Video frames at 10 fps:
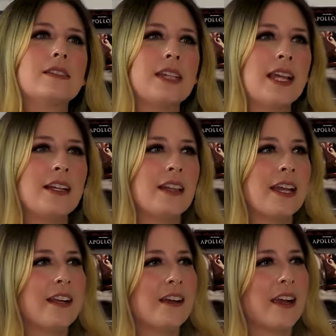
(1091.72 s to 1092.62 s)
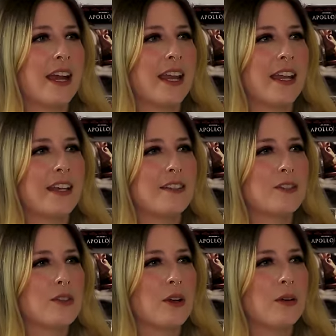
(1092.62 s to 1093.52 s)
stayed there, and
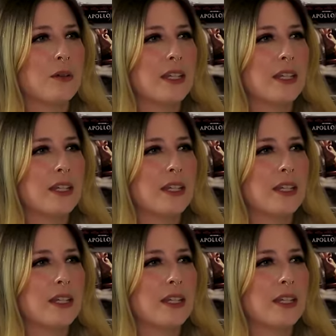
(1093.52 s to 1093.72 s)
so